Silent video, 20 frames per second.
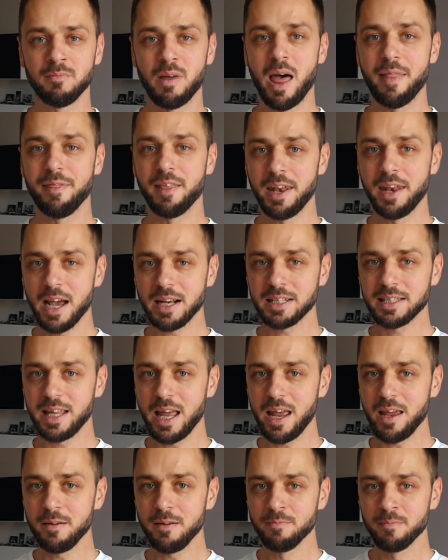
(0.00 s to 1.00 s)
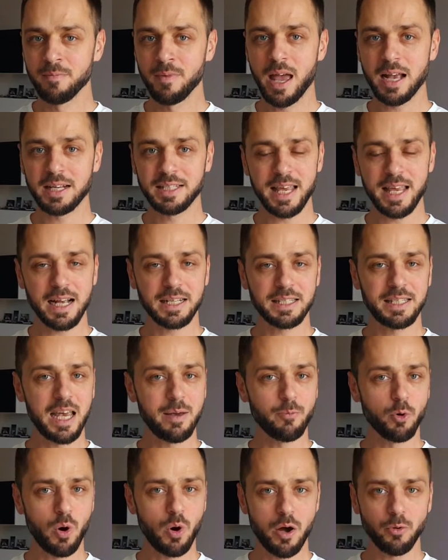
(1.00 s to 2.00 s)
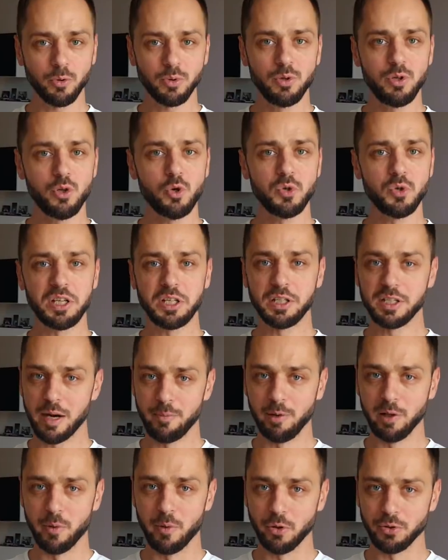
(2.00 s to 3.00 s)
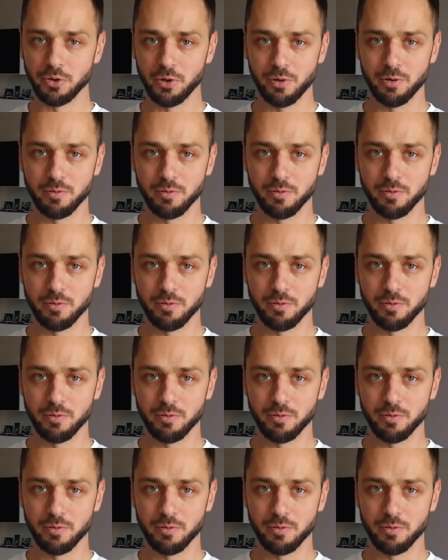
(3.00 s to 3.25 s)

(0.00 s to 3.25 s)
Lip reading: and the next day, exact same route using double motor.